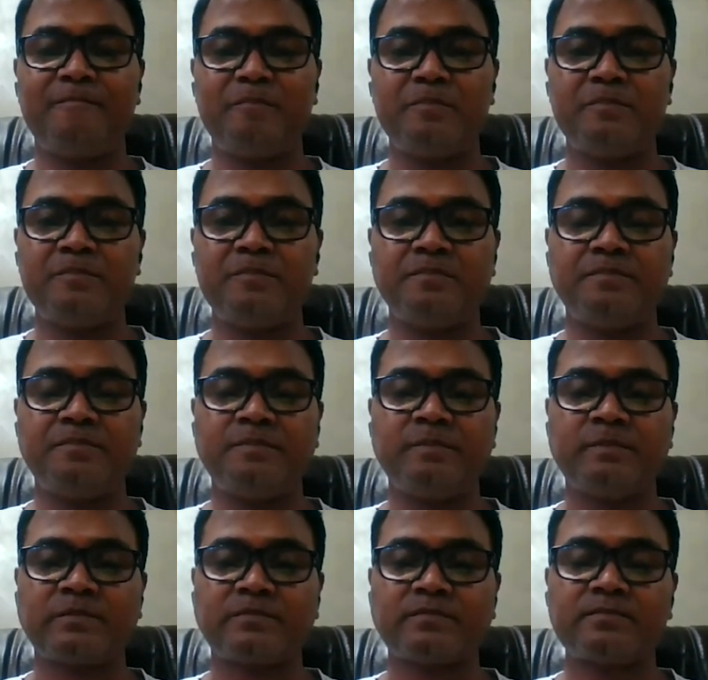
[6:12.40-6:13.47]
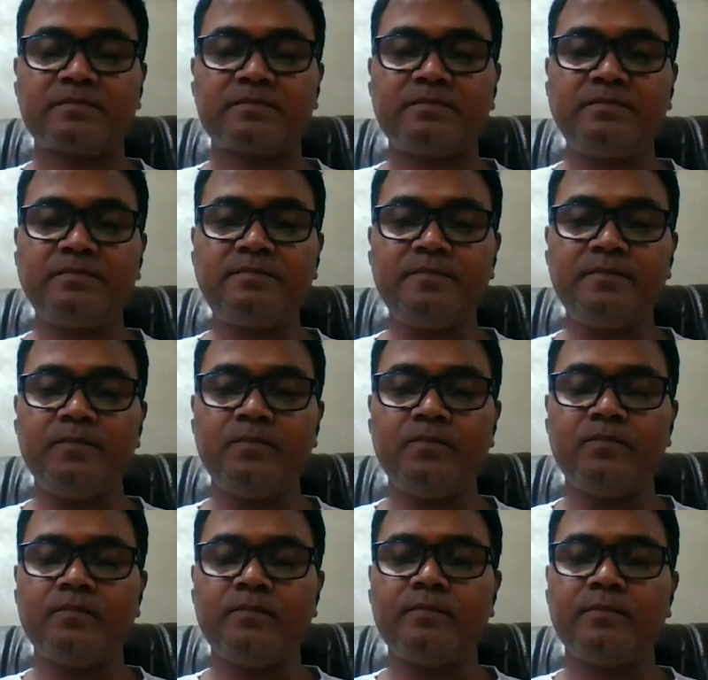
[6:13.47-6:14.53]

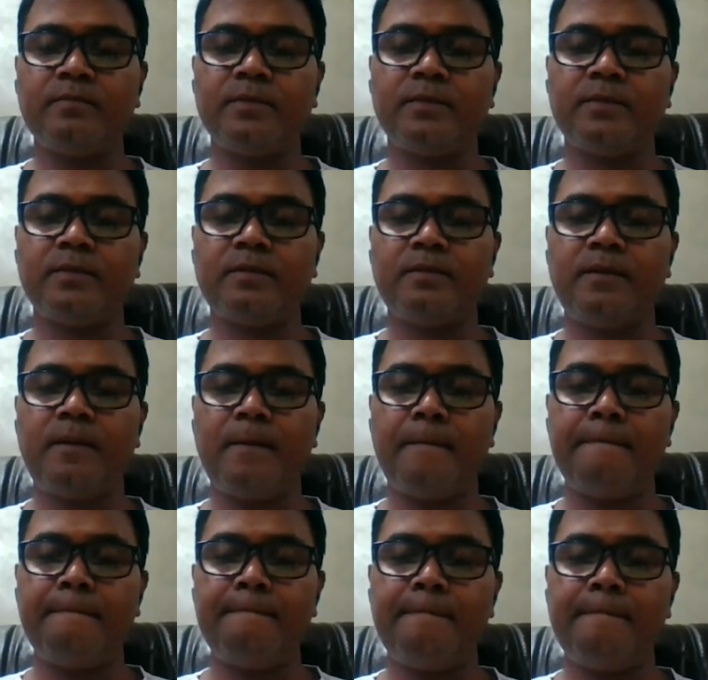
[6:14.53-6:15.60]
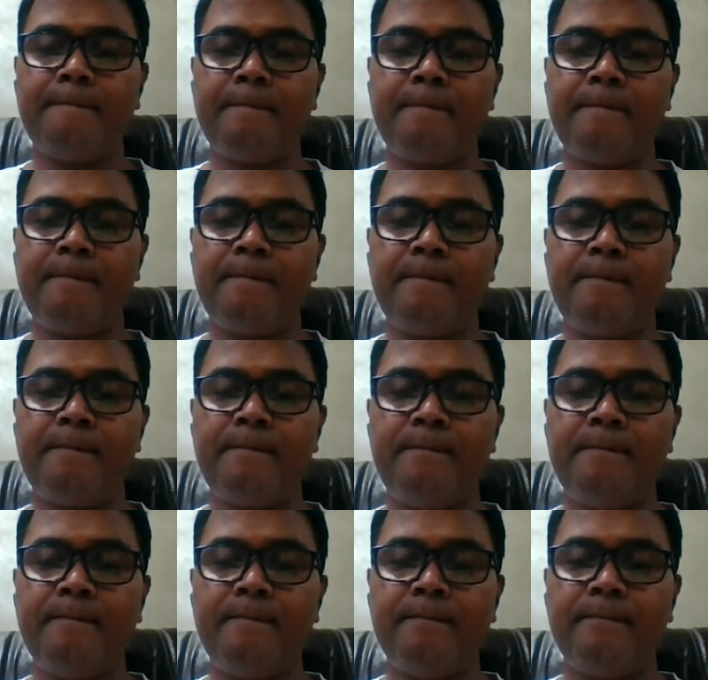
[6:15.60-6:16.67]

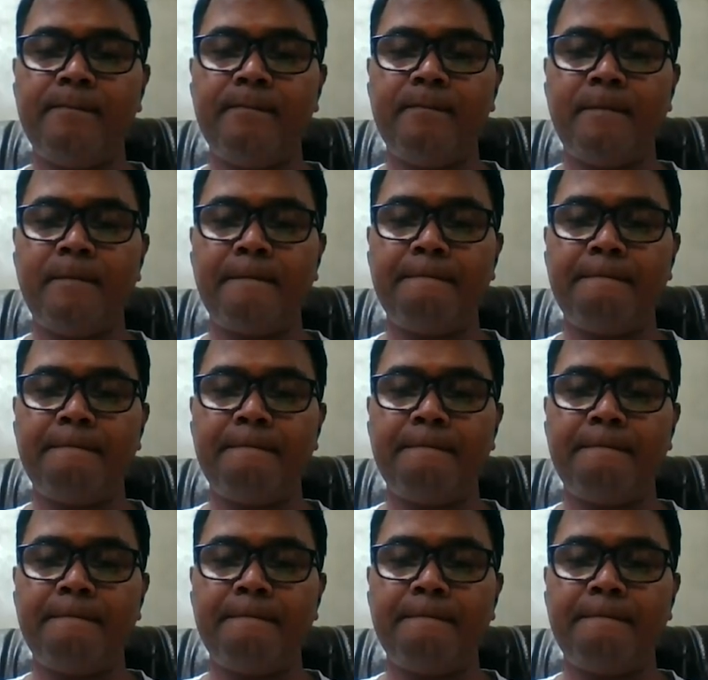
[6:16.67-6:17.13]
No words are spoken by the person on screen.